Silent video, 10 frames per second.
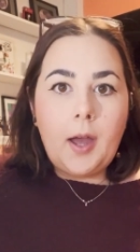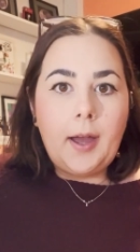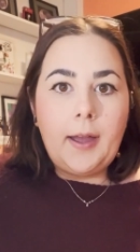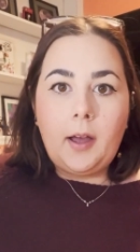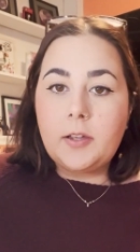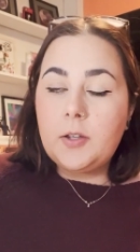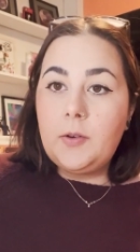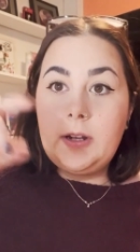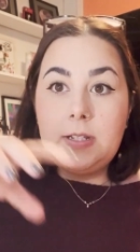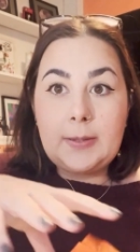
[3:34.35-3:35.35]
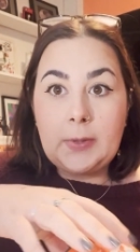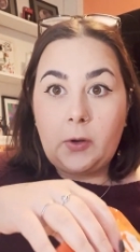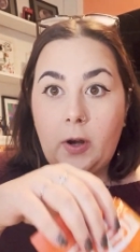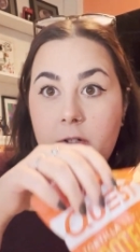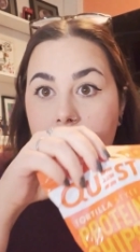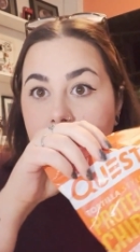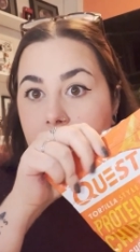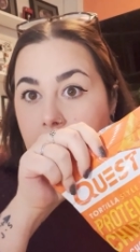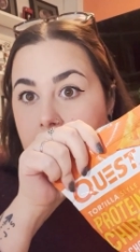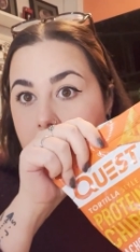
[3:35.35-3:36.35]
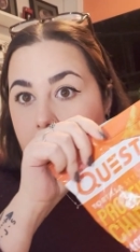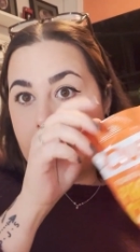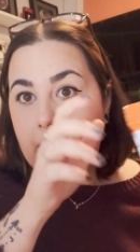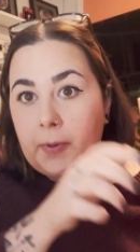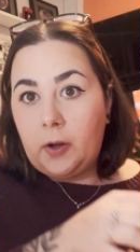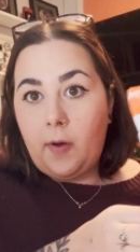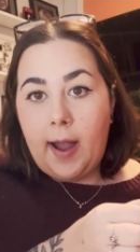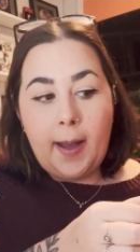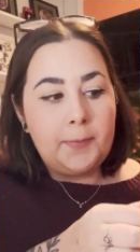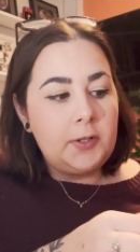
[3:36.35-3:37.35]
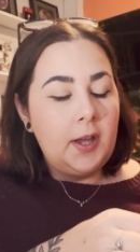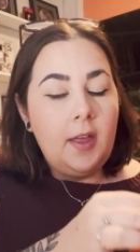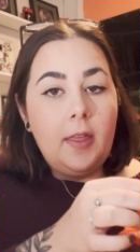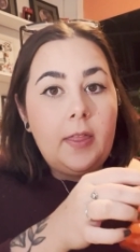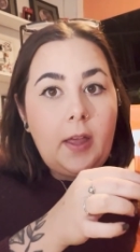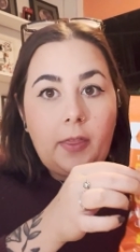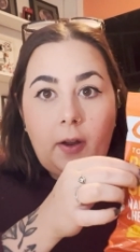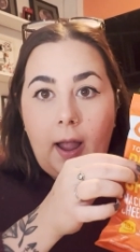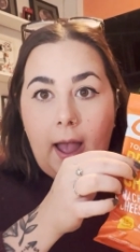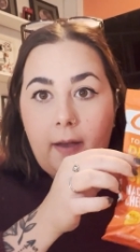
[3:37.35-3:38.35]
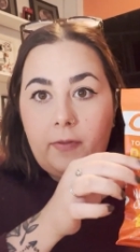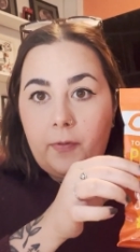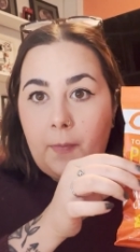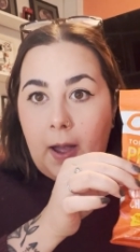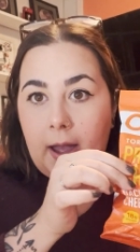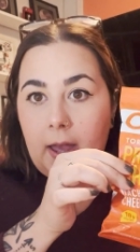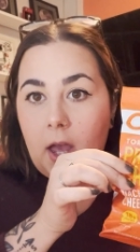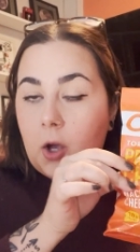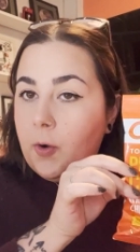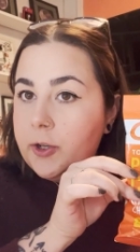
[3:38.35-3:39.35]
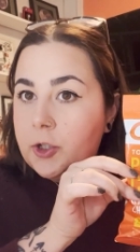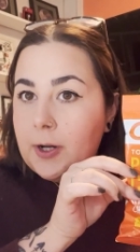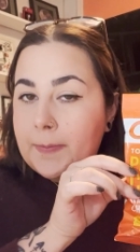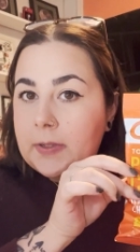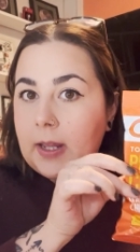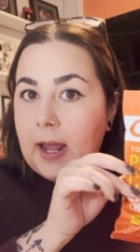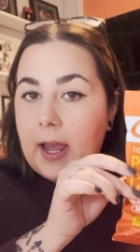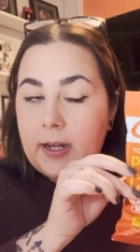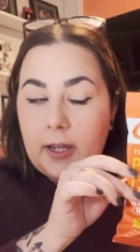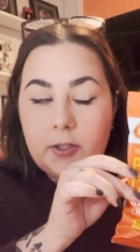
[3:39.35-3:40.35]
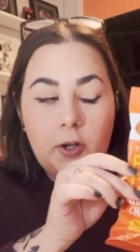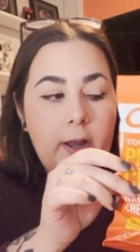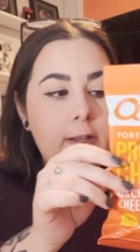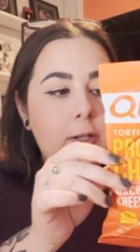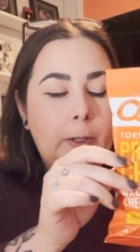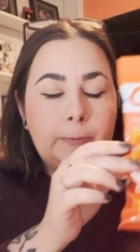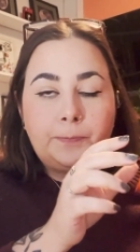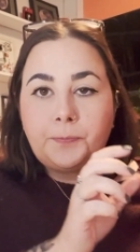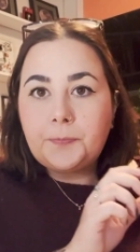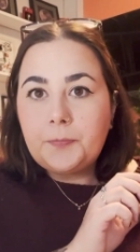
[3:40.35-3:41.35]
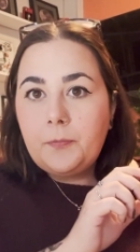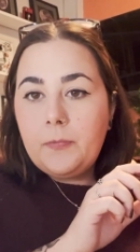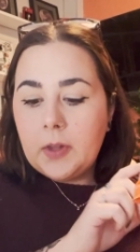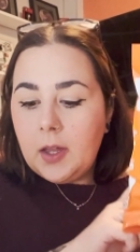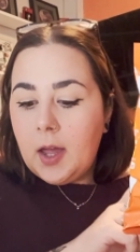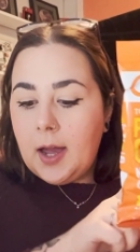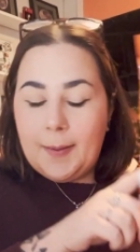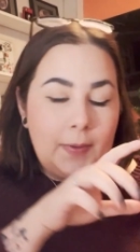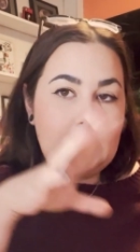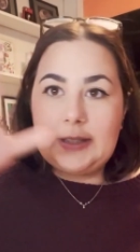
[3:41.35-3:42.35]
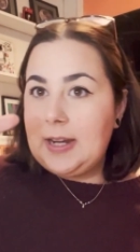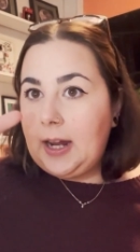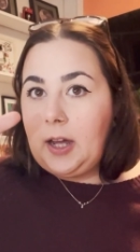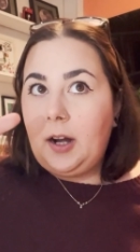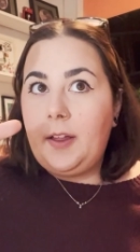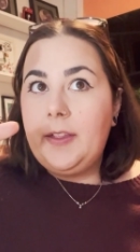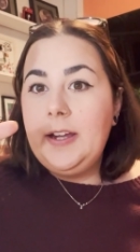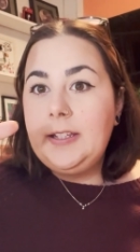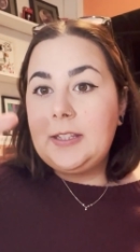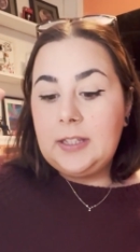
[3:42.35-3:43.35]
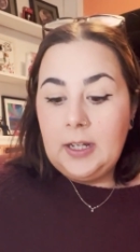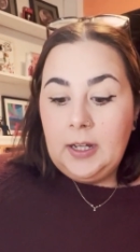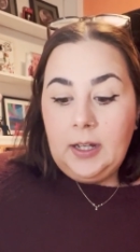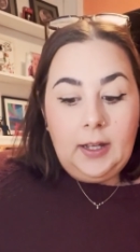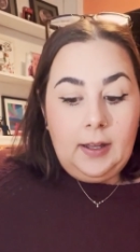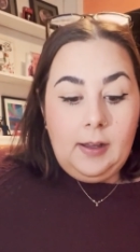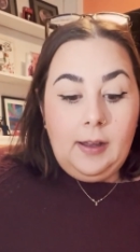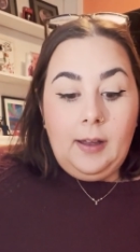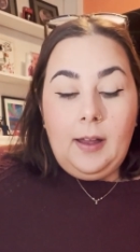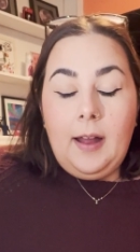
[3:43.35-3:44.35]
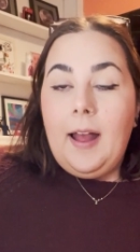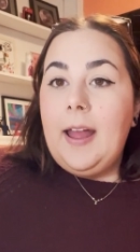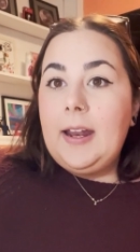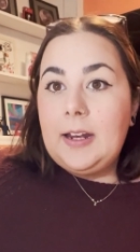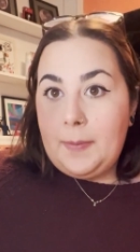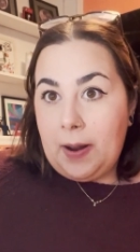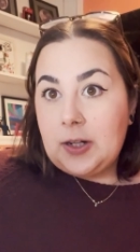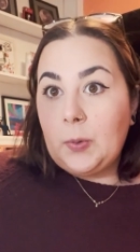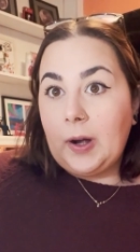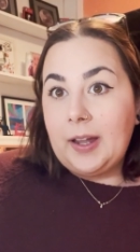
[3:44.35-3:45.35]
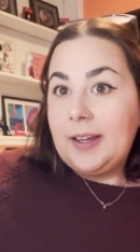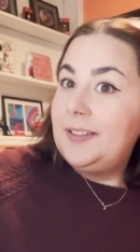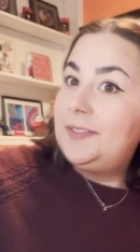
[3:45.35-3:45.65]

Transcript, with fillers: I also need something crunchy, so I just ran up and grabbed the other half of my Quest chips that I had yesterday. So I'm gonna snack on all this and get back to work.